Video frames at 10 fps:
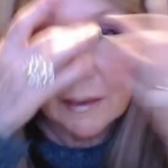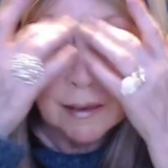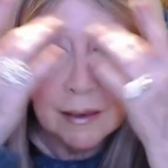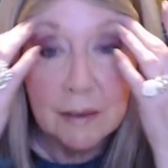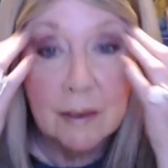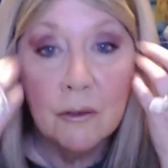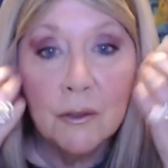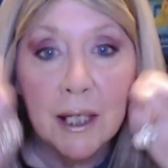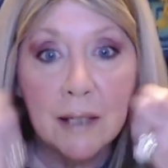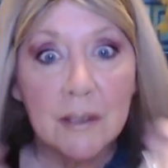Get the loose
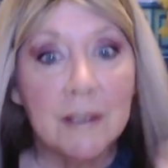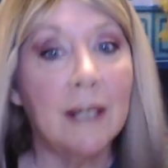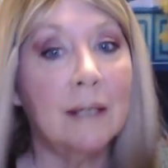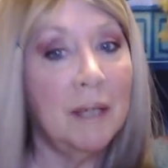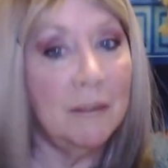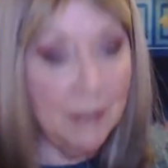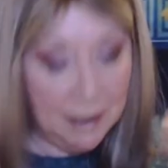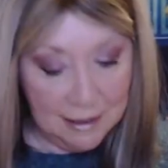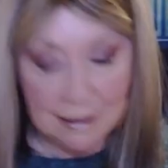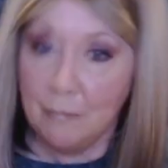hairs out of my
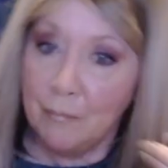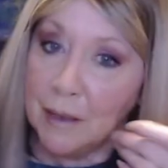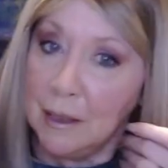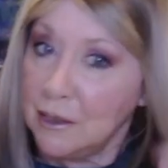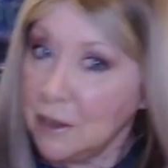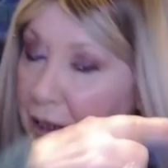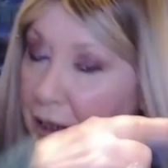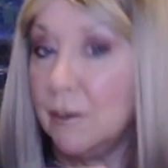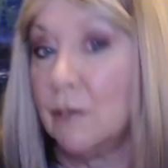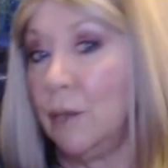face. Just going to give
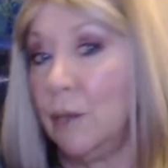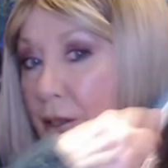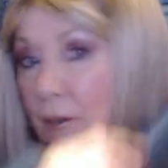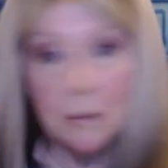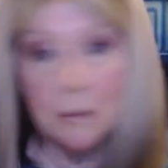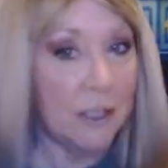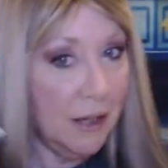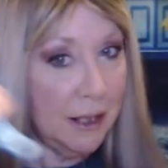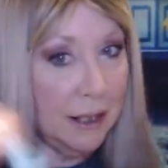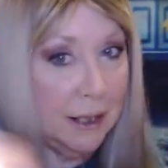it a quick little brush
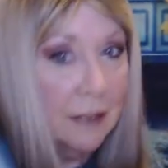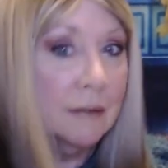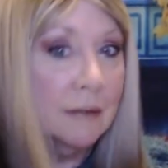right here.